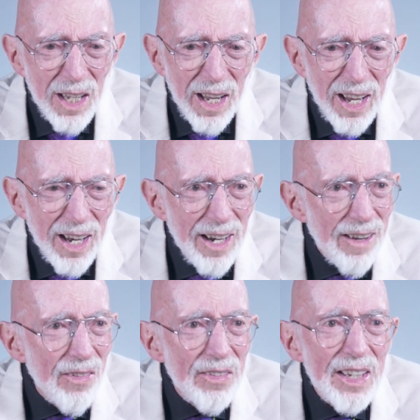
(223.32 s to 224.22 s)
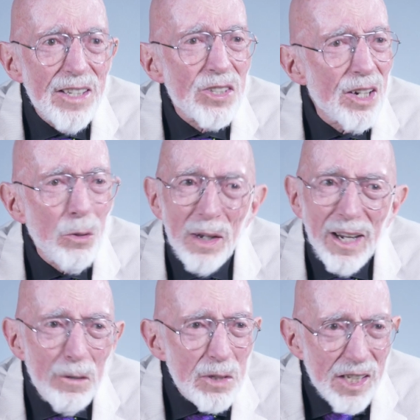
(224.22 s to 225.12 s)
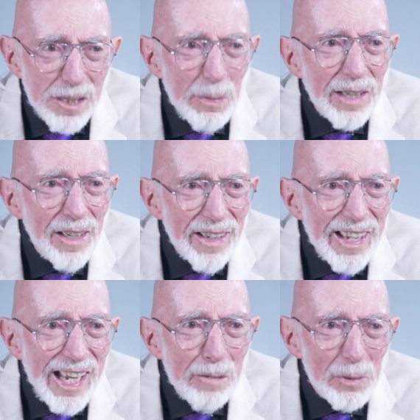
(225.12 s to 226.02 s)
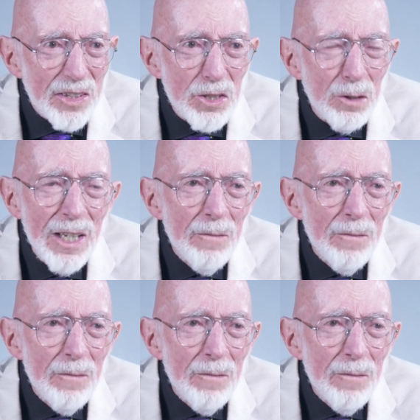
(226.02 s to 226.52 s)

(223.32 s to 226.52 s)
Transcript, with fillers: Uh, these are what I was expecting to happen. So